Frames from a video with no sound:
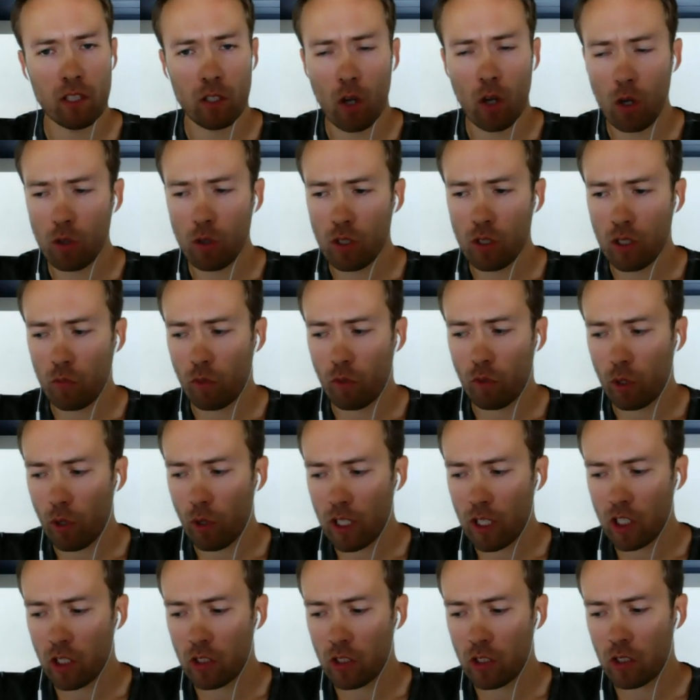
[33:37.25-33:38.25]
code and
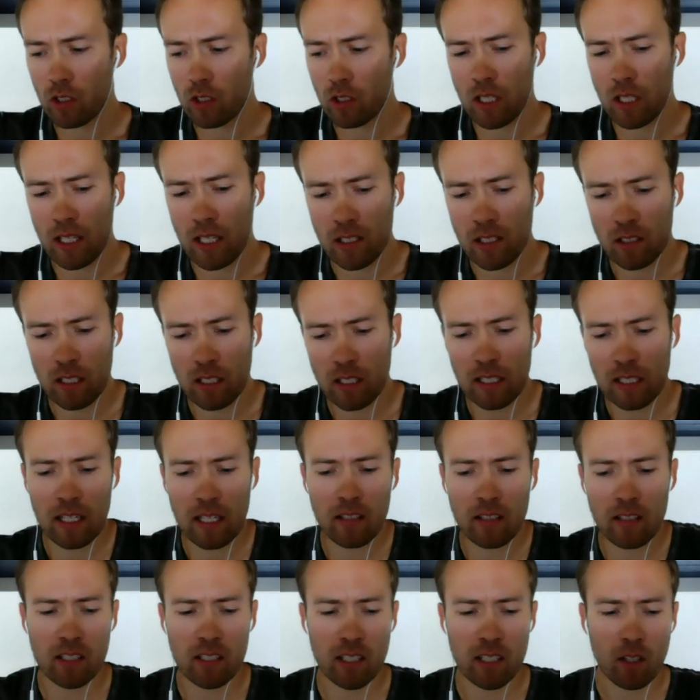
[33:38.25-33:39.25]
regression tests, and
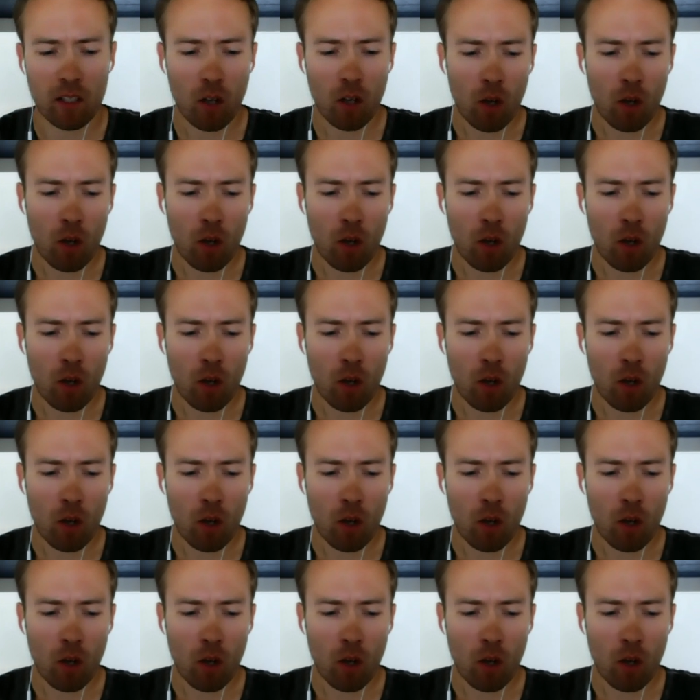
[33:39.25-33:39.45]
then seeing